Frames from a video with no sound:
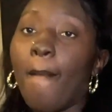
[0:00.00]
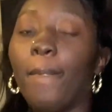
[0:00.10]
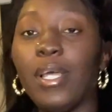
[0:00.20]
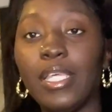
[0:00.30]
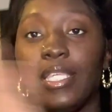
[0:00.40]

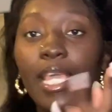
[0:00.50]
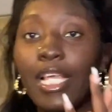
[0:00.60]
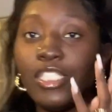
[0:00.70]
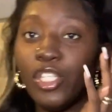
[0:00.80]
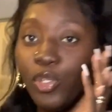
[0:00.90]
But
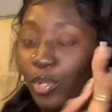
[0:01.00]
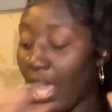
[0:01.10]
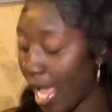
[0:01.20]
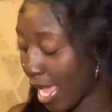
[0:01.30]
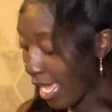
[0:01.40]
yes, you
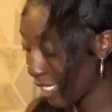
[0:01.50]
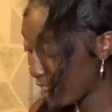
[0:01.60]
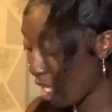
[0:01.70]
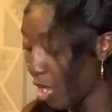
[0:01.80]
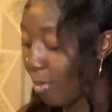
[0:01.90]
guys,
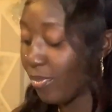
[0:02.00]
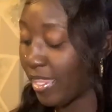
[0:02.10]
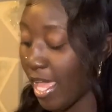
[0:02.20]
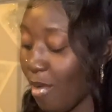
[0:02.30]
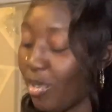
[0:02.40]
um,
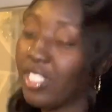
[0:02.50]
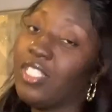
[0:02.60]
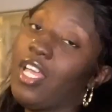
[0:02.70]
that was